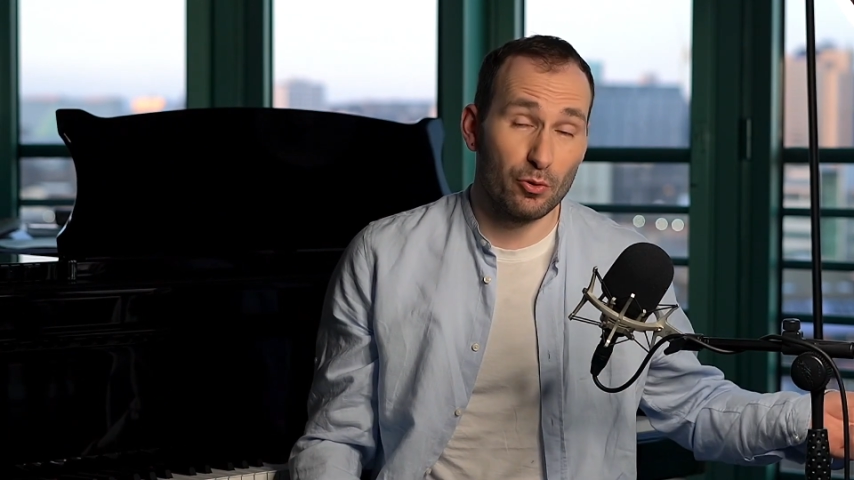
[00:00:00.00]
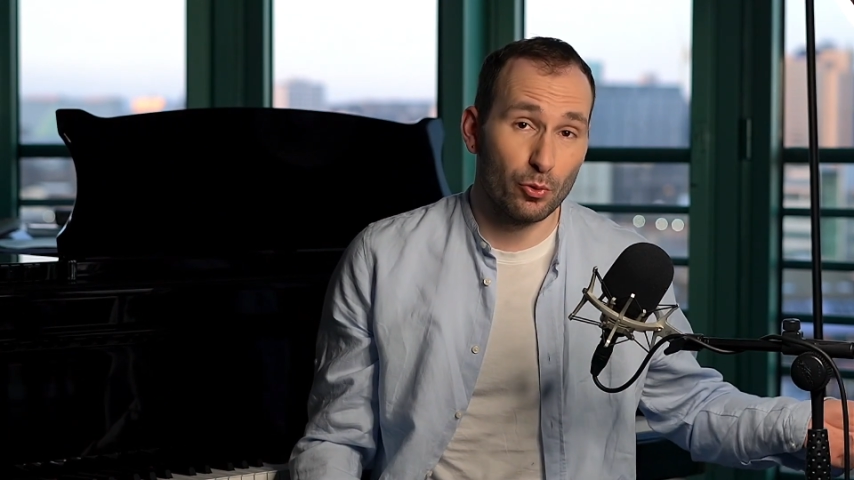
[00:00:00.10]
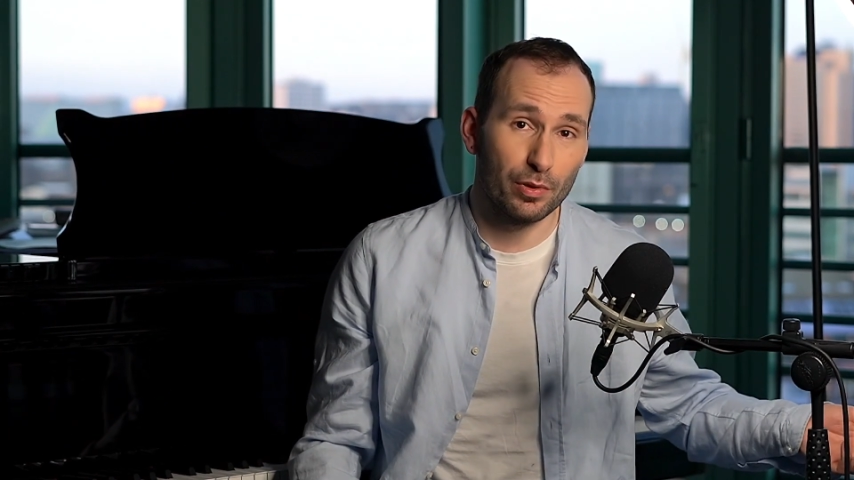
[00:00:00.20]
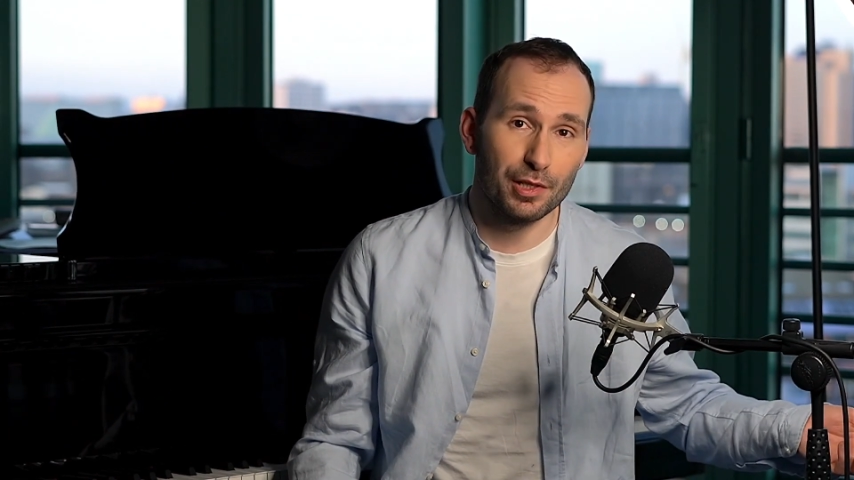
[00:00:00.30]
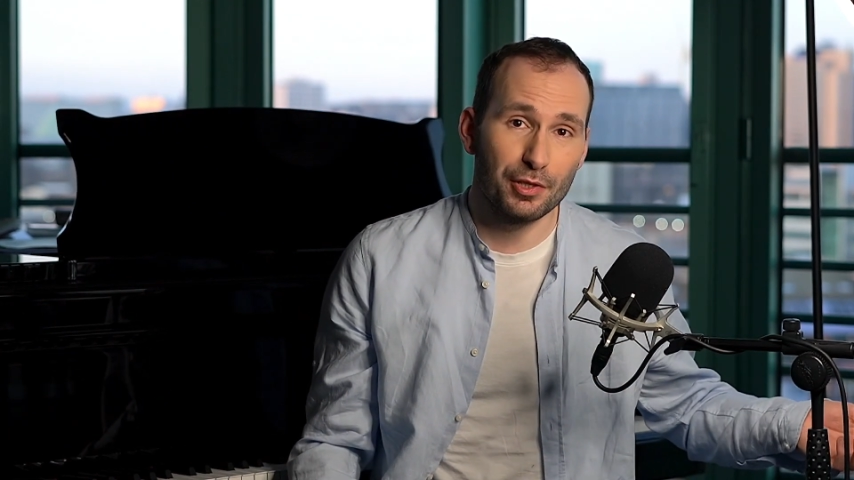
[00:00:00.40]

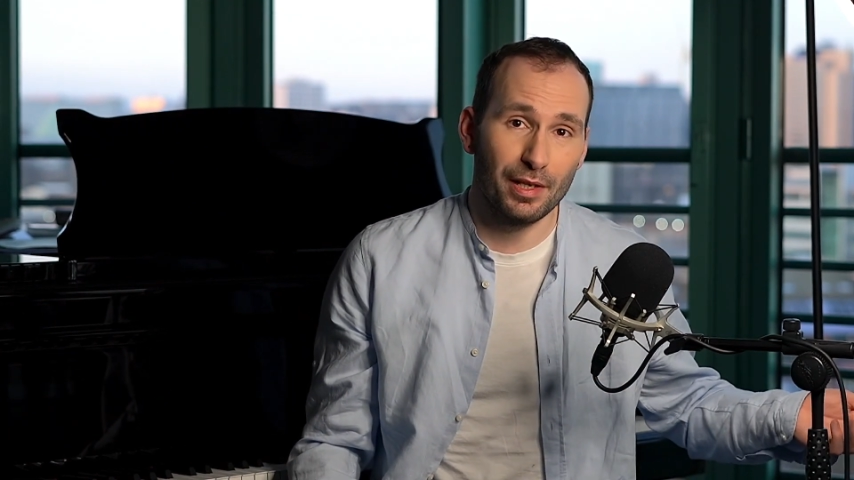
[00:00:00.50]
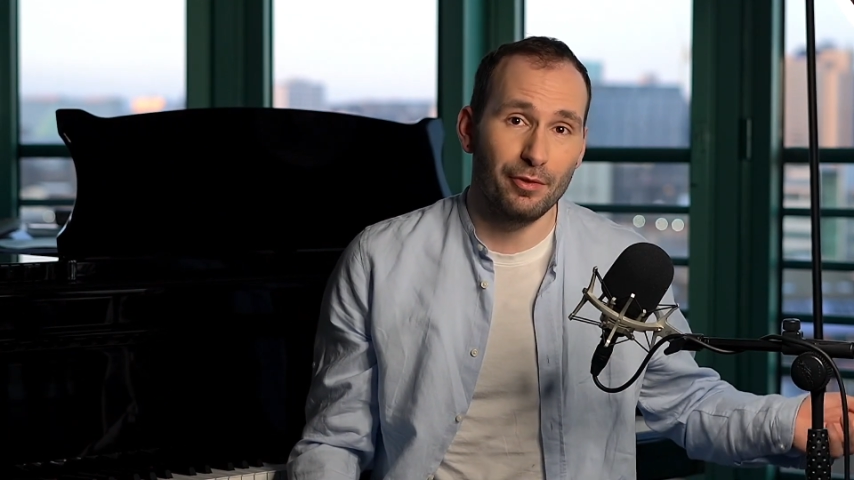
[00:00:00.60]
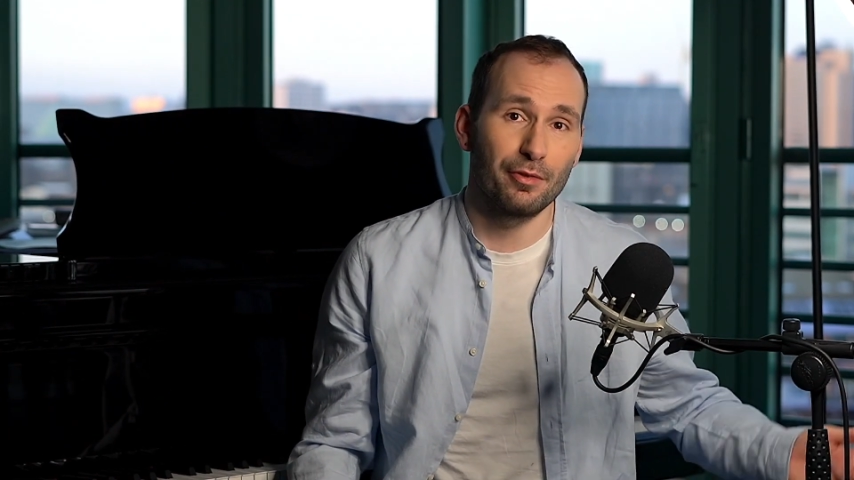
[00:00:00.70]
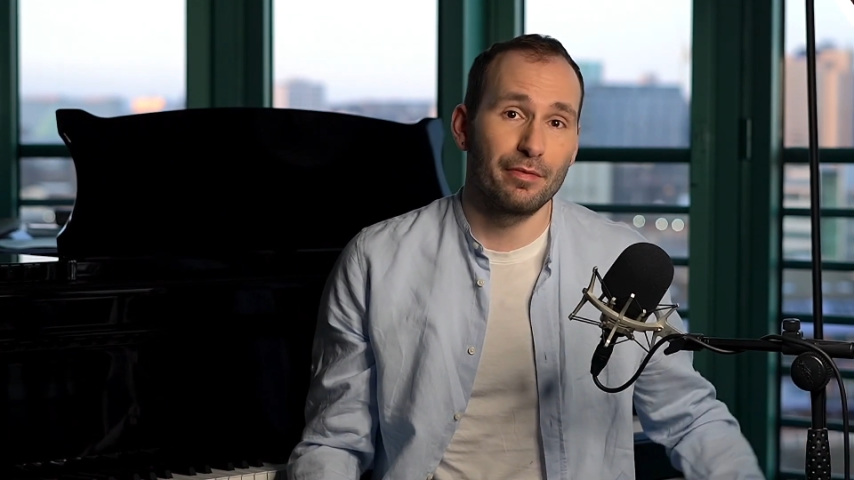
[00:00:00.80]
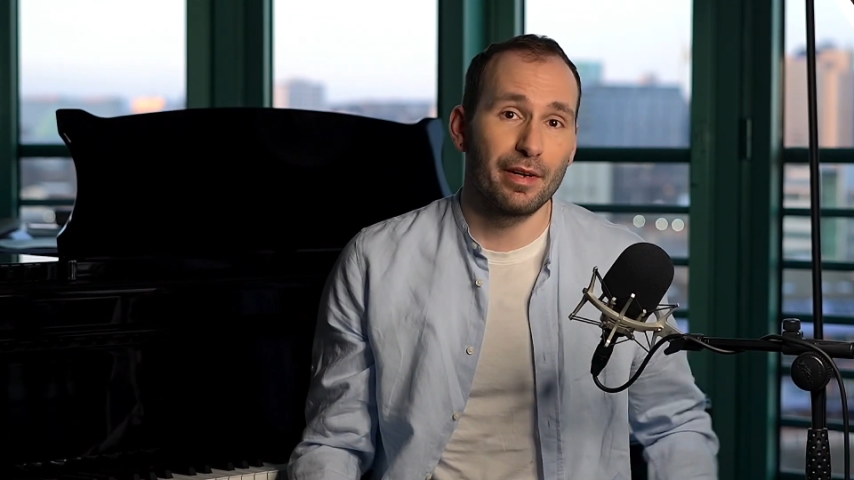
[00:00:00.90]
knowledge and
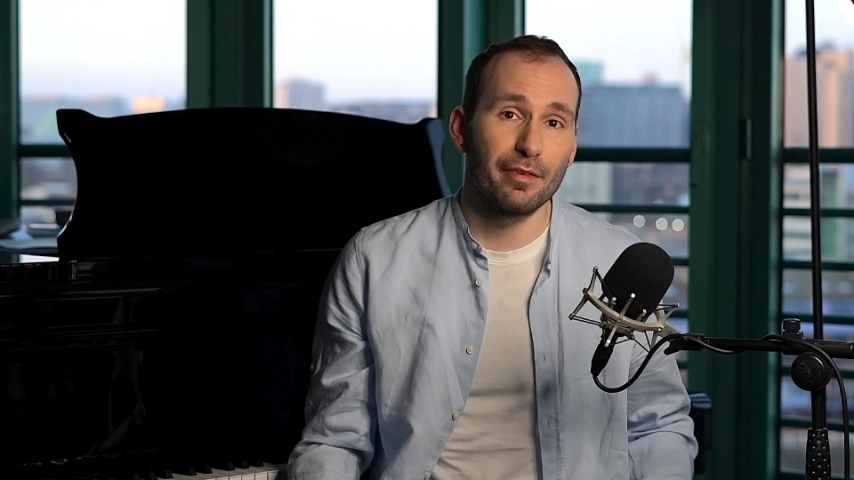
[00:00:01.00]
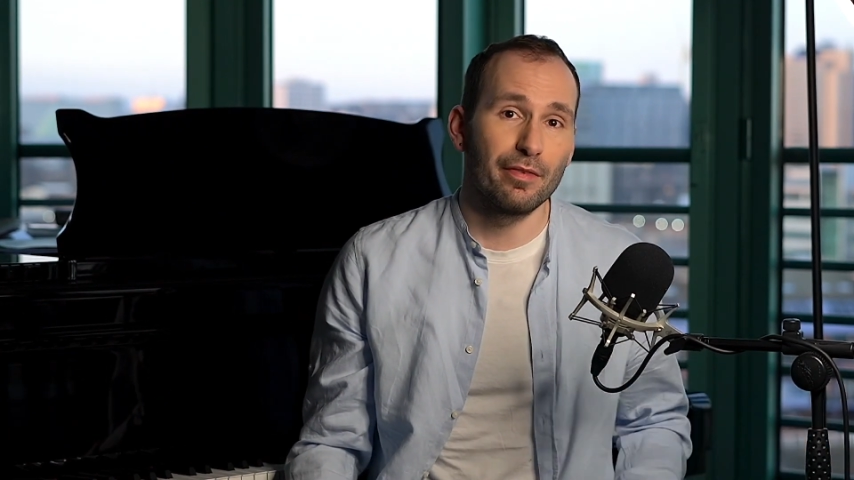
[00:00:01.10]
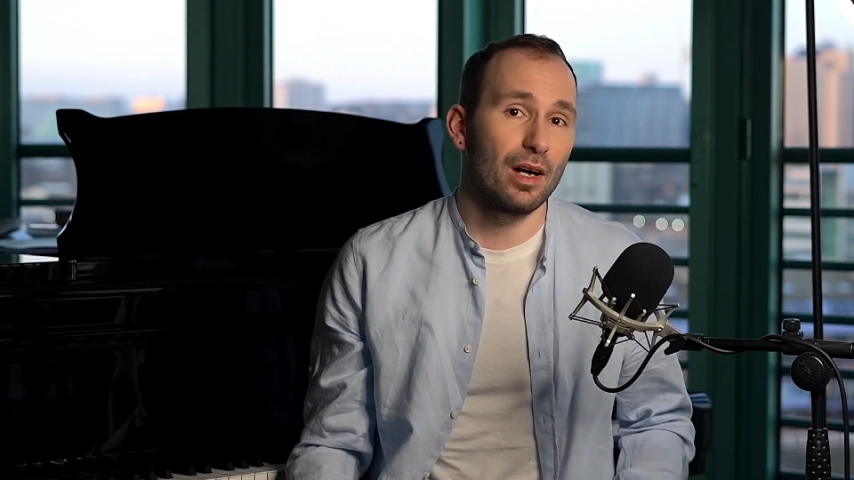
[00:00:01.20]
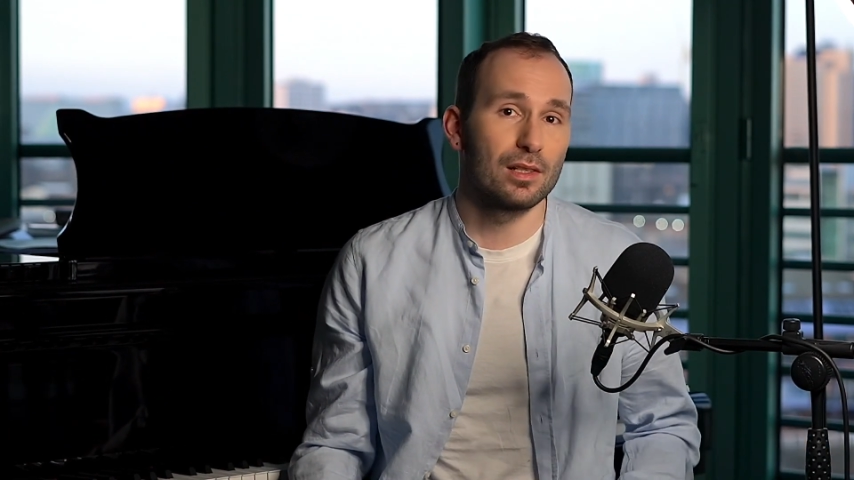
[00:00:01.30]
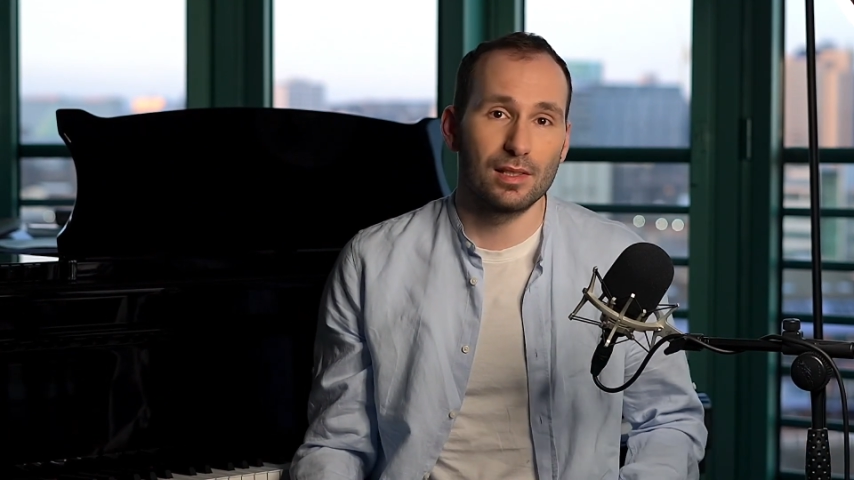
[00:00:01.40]
you're a very
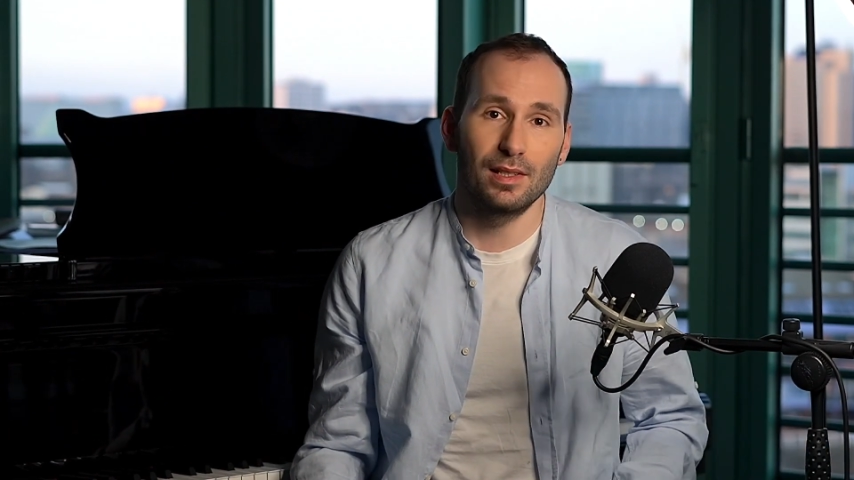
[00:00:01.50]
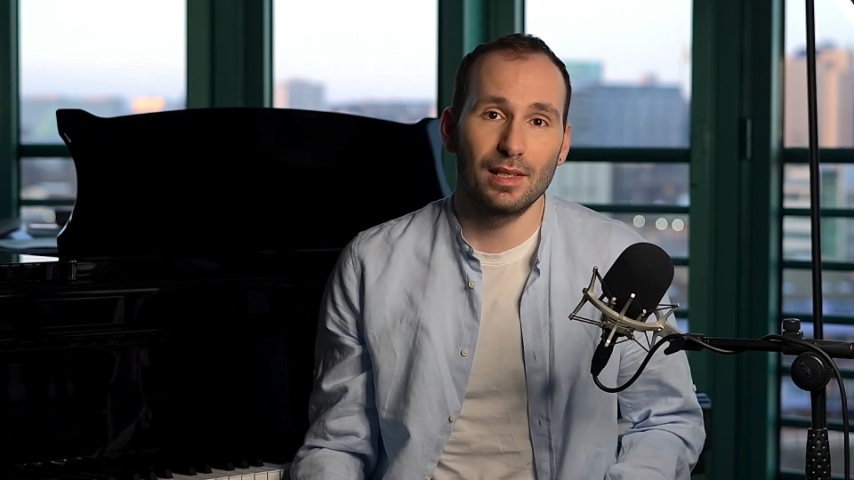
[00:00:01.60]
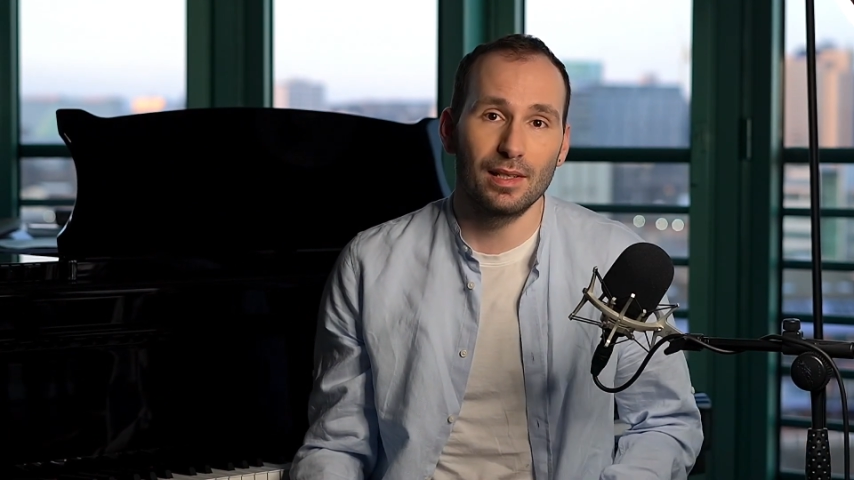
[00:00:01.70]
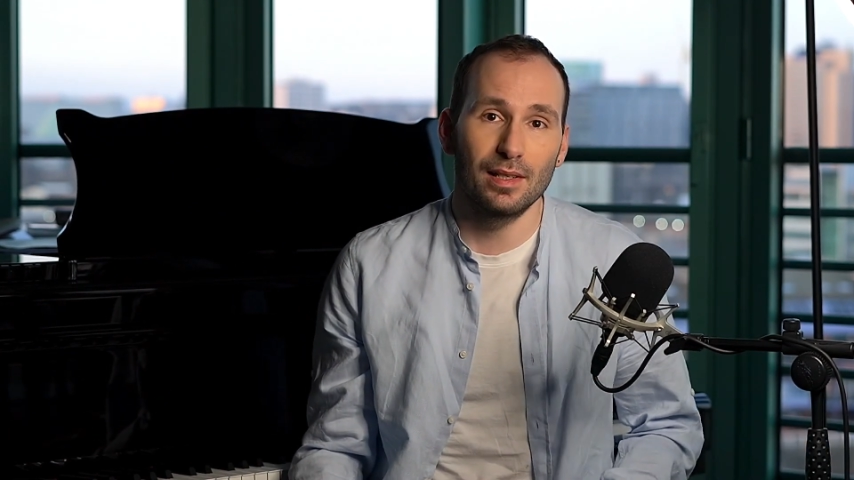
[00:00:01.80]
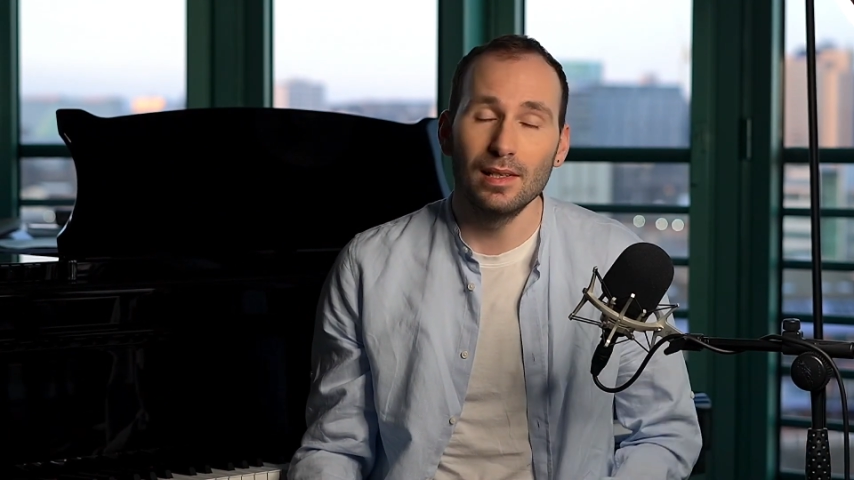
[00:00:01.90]
fast
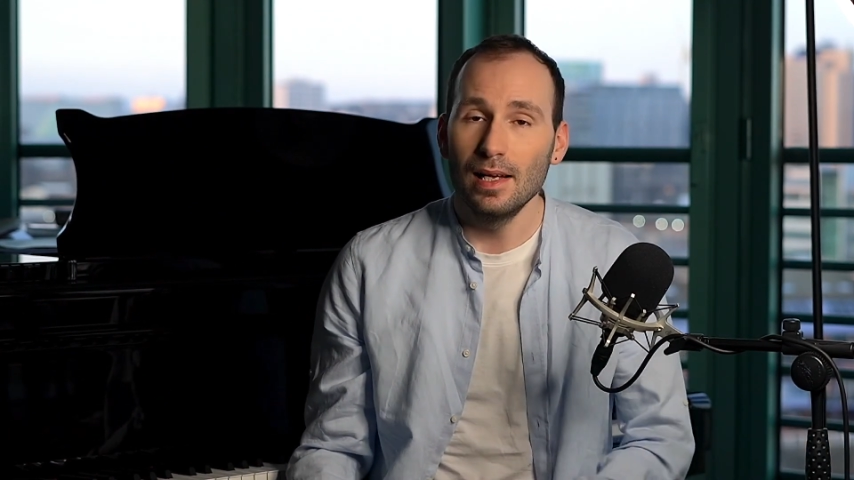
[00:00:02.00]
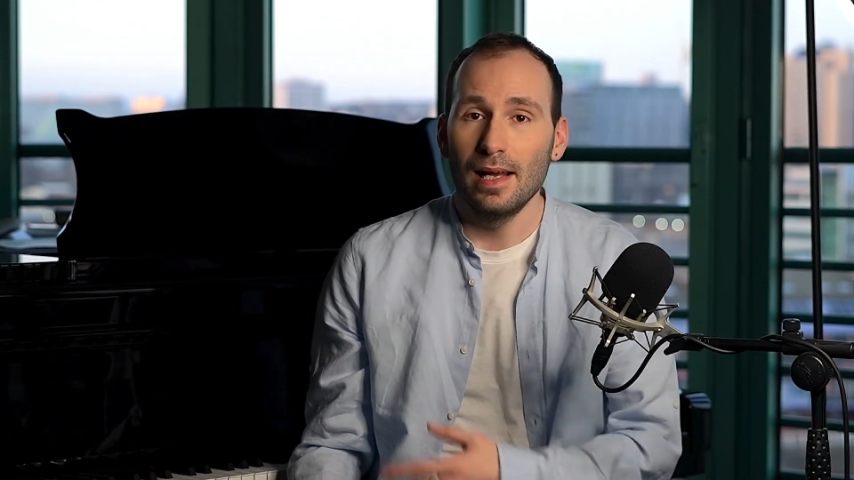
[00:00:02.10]
learner